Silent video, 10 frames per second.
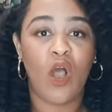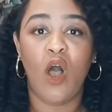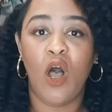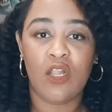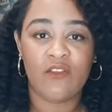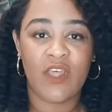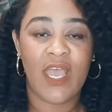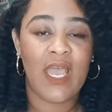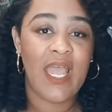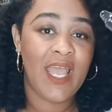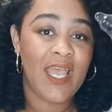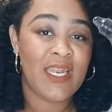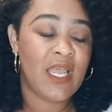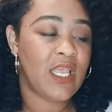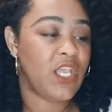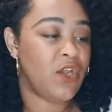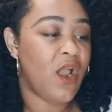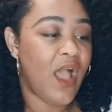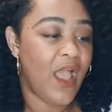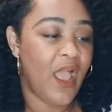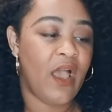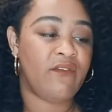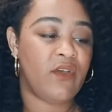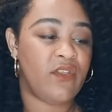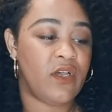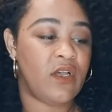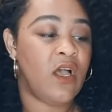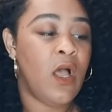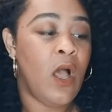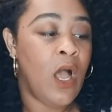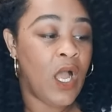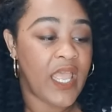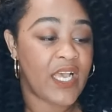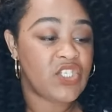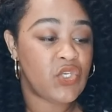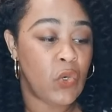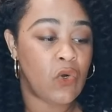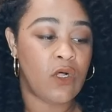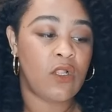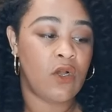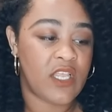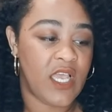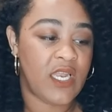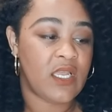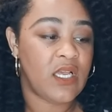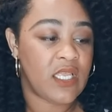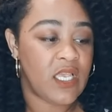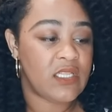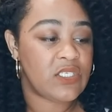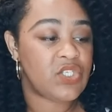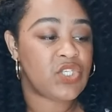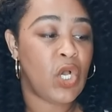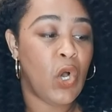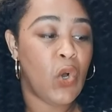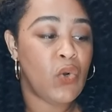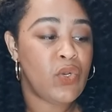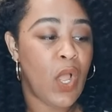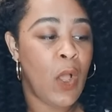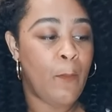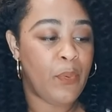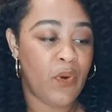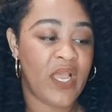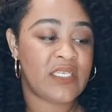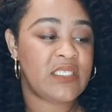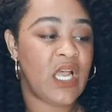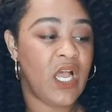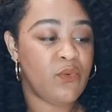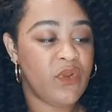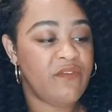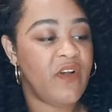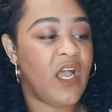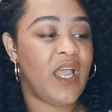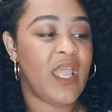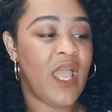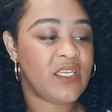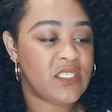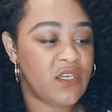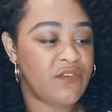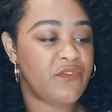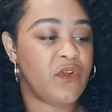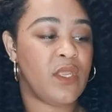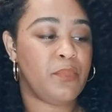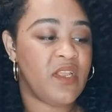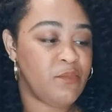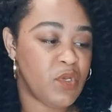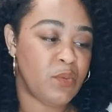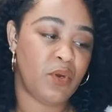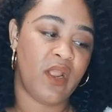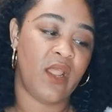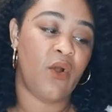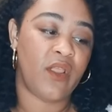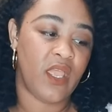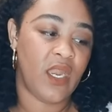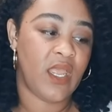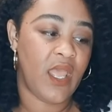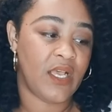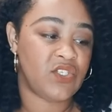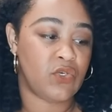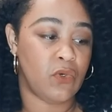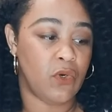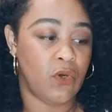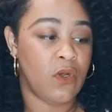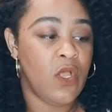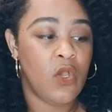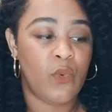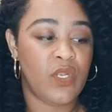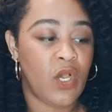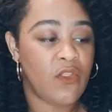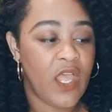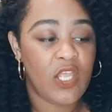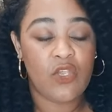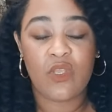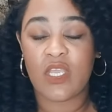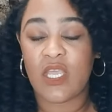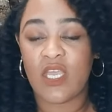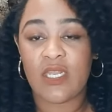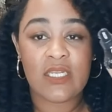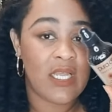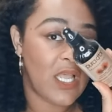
all of that. And here I have the castor oil organic. Again, this is cold pressed, unrefined, hexane-free, premium grade organic castor oil. We know that you can get